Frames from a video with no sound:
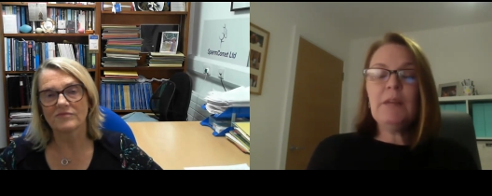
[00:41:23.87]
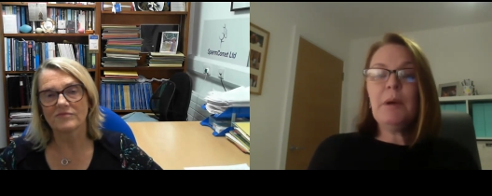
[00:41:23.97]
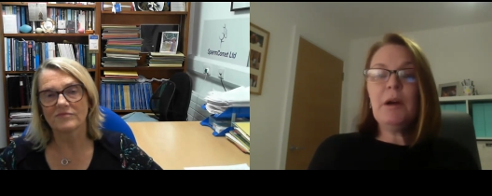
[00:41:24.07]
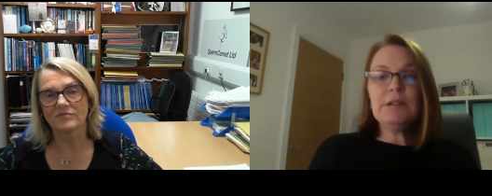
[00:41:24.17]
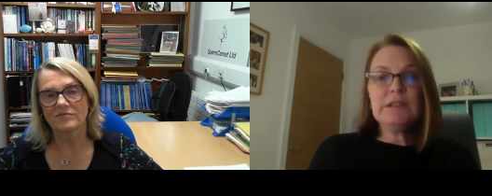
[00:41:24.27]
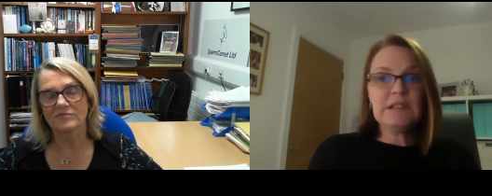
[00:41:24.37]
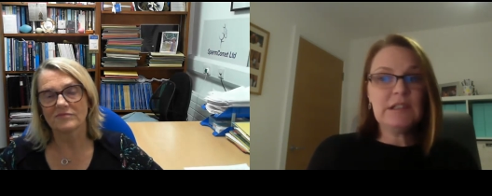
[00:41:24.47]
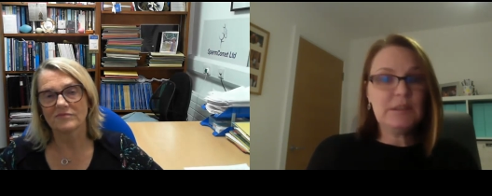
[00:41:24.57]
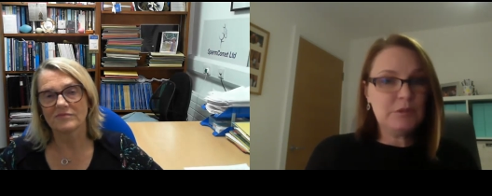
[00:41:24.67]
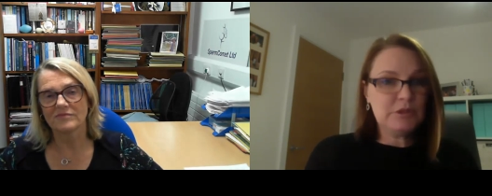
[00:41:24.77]
Speaker 1: Partner
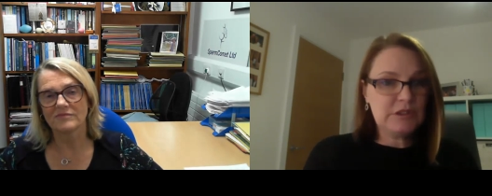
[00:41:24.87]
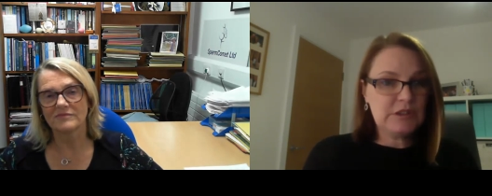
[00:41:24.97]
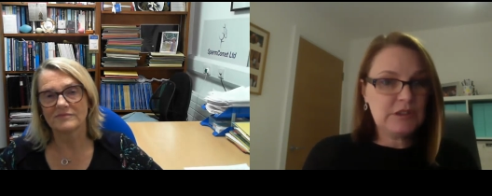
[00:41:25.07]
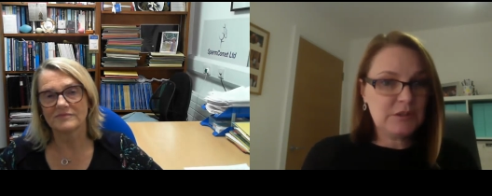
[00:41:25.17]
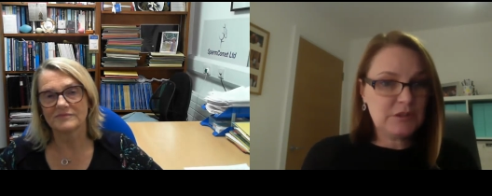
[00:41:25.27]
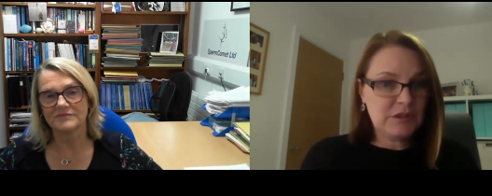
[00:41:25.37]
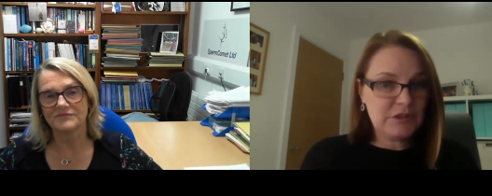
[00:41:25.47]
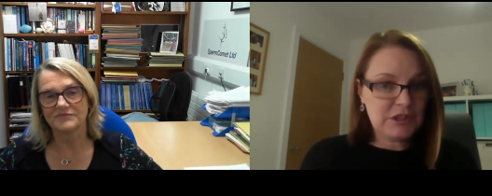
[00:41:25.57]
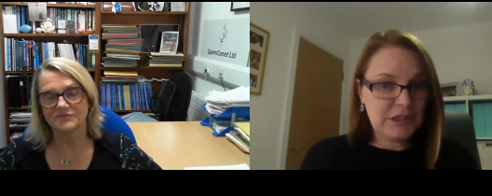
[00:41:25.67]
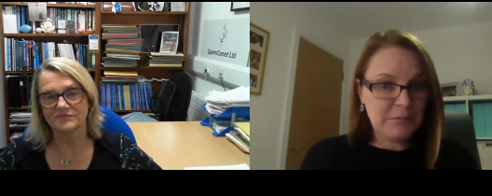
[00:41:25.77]
said he wanted to go to the
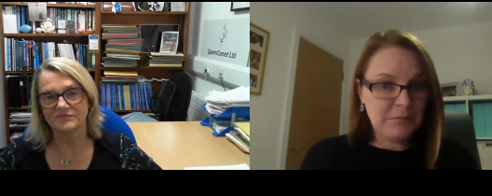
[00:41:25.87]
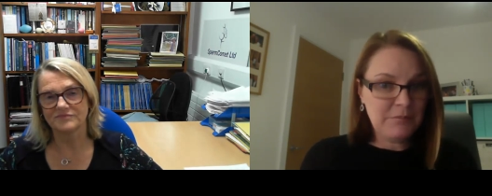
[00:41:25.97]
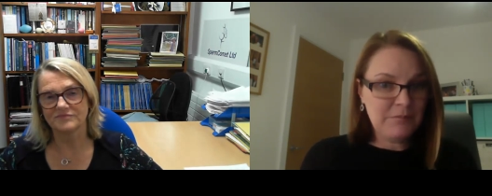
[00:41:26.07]
gym,